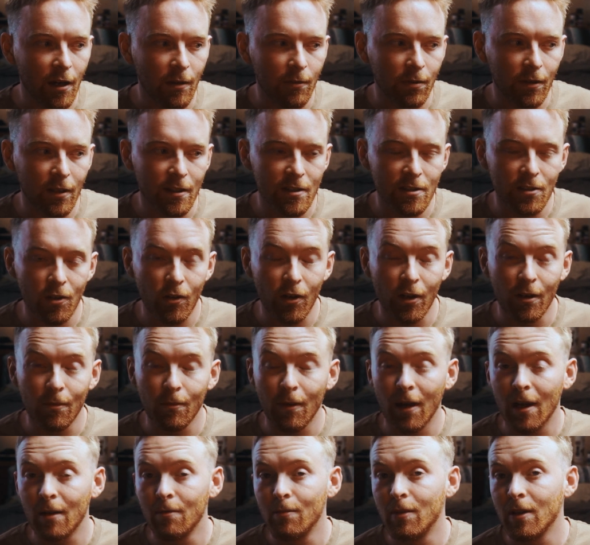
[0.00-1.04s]
considering
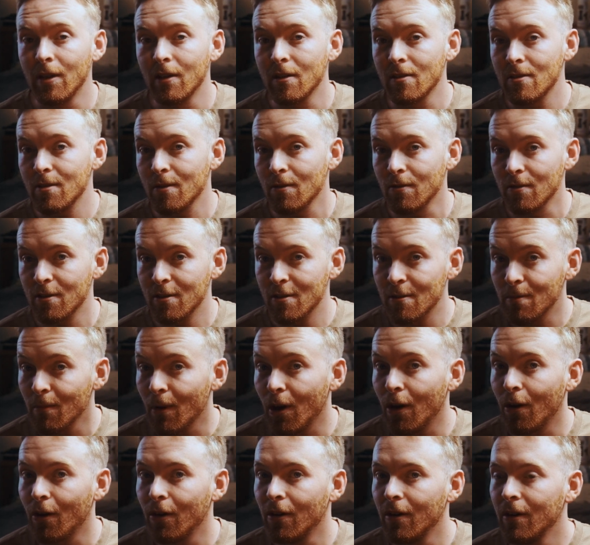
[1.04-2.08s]
mine being so
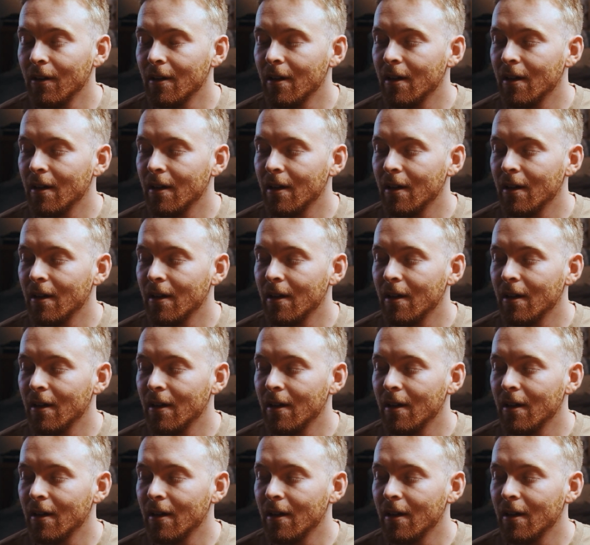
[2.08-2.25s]
small,